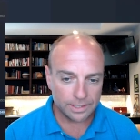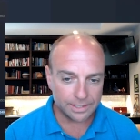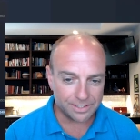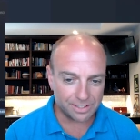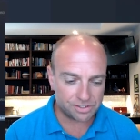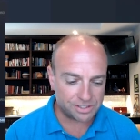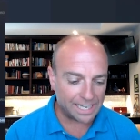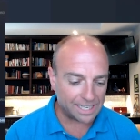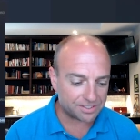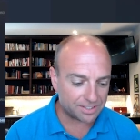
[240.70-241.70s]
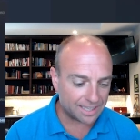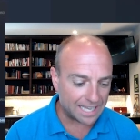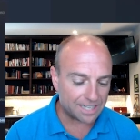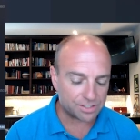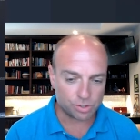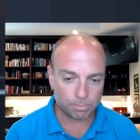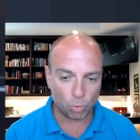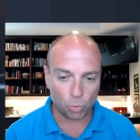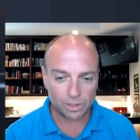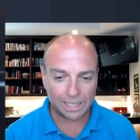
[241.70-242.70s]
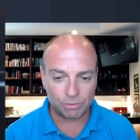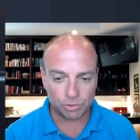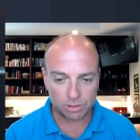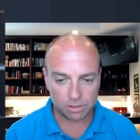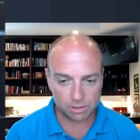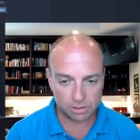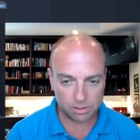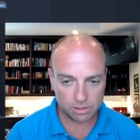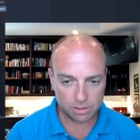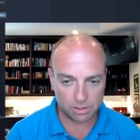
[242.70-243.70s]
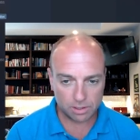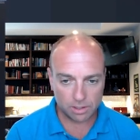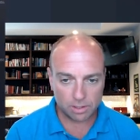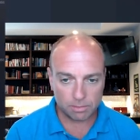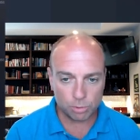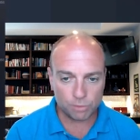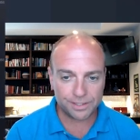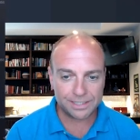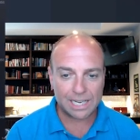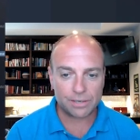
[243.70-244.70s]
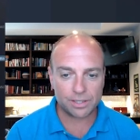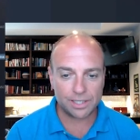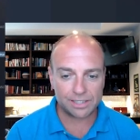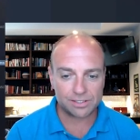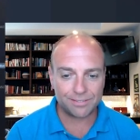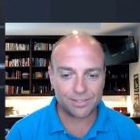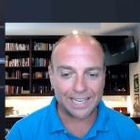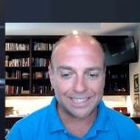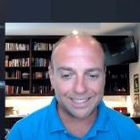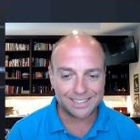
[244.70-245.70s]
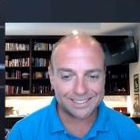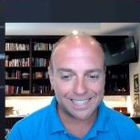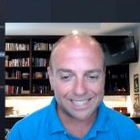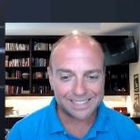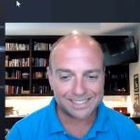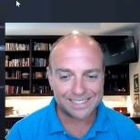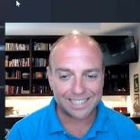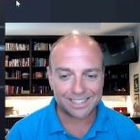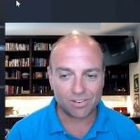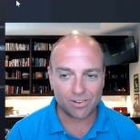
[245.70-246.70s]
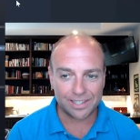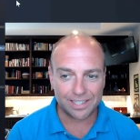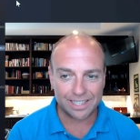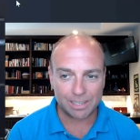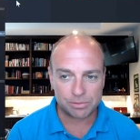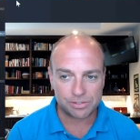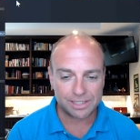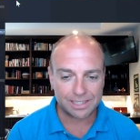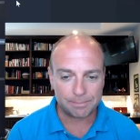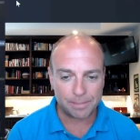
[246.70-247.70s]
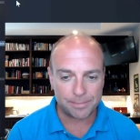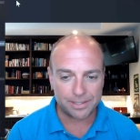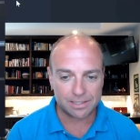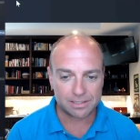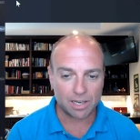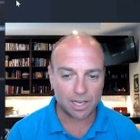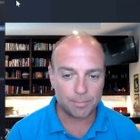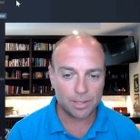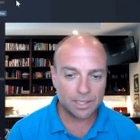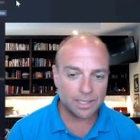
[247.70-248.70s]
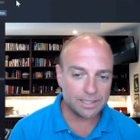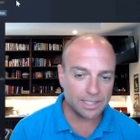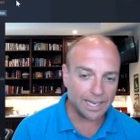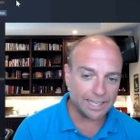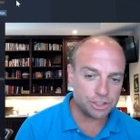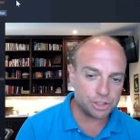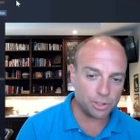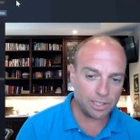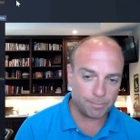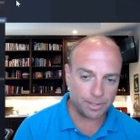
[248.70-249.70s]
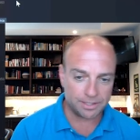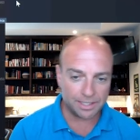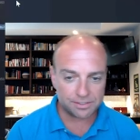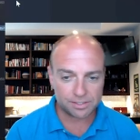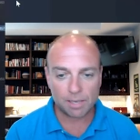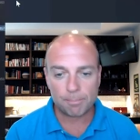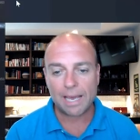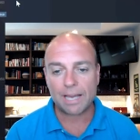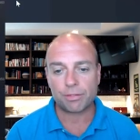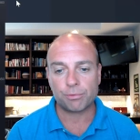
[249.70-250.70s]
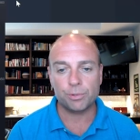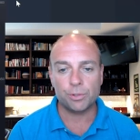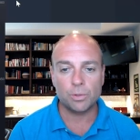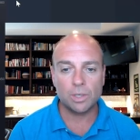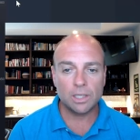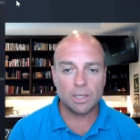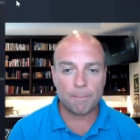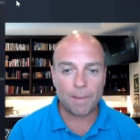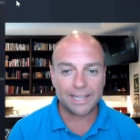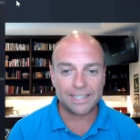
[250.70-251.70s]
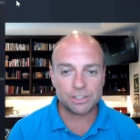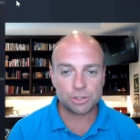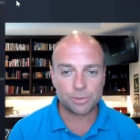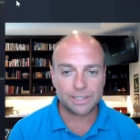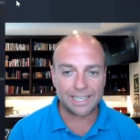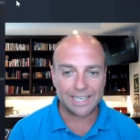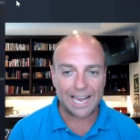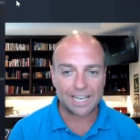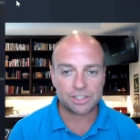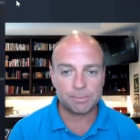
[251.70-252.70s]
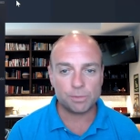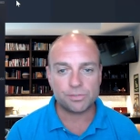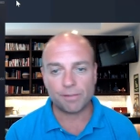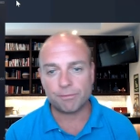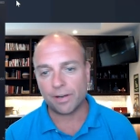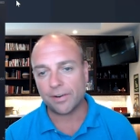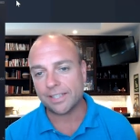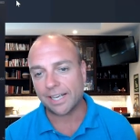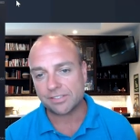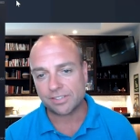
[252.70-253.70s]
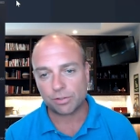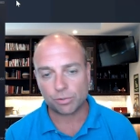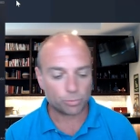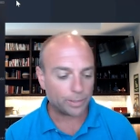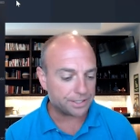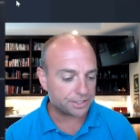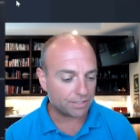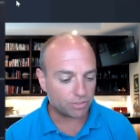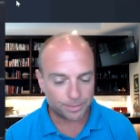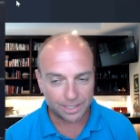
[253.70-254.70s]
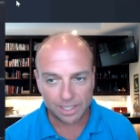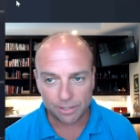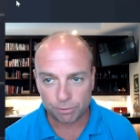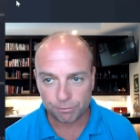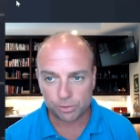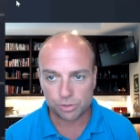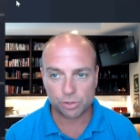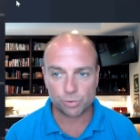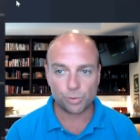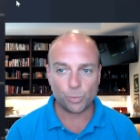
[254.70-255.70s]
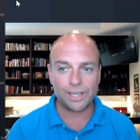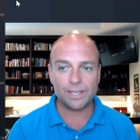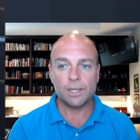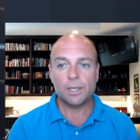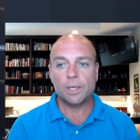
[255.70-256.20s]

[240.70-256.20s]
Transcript: It does test that support level. Moving down to the next level, I didn't take a second on it, and I was thinking maybe at the time that I should have, but it does come back through my entry and actually moves up very nicely through the range, giving me another first entry win